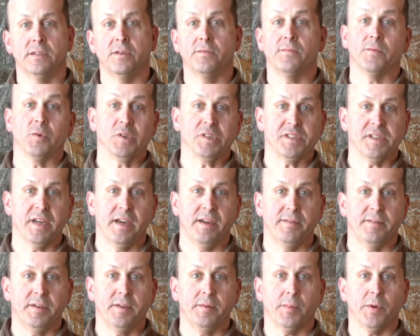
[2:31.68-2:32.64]
for
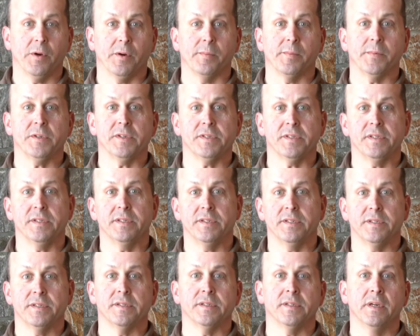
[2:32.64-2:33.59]
safety
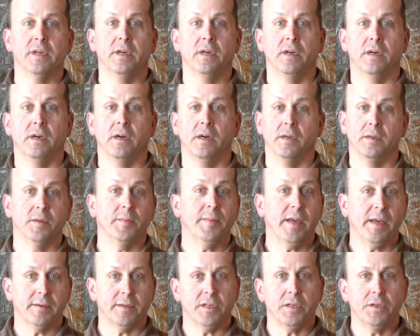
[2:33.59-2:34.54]
purposes, to
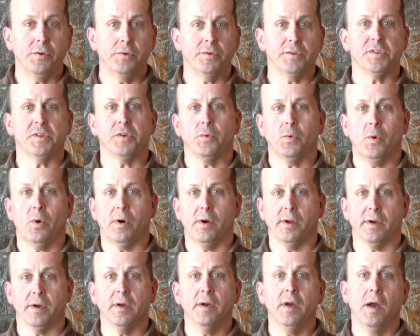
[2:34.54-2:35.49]
be able to use the
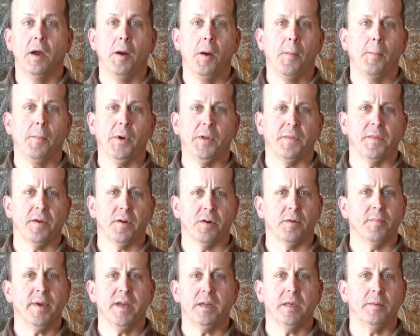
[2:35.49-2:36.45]
water, but there
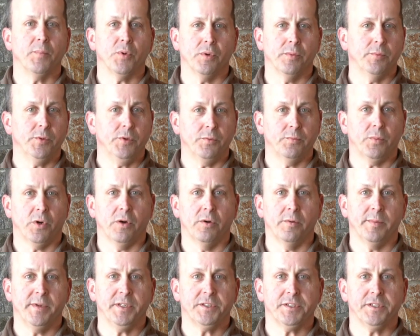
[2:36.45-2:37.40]
are many
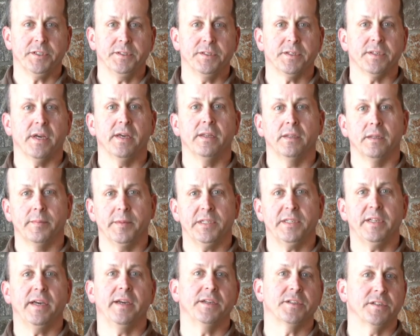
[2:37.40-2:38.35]
prohibitions and
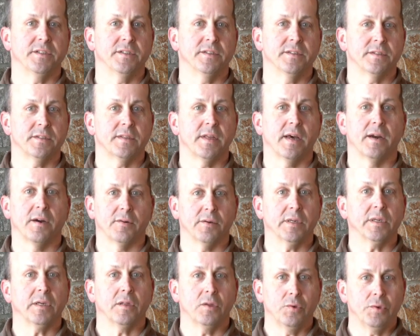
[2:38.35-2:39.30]
limitations that are
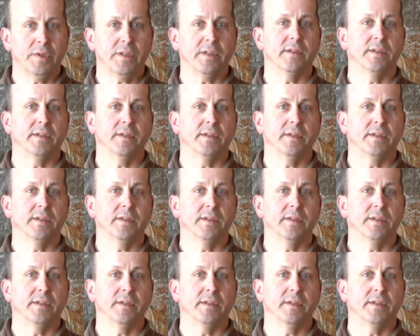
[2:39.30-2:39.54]
included